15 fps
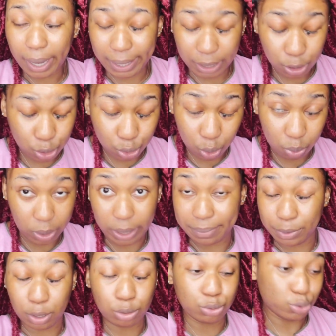I need to know what I'm
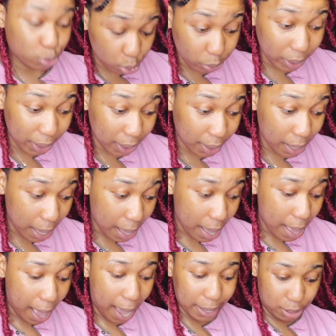not doing.
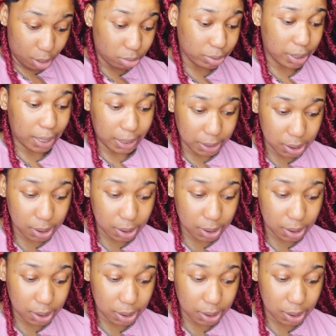I know, yes,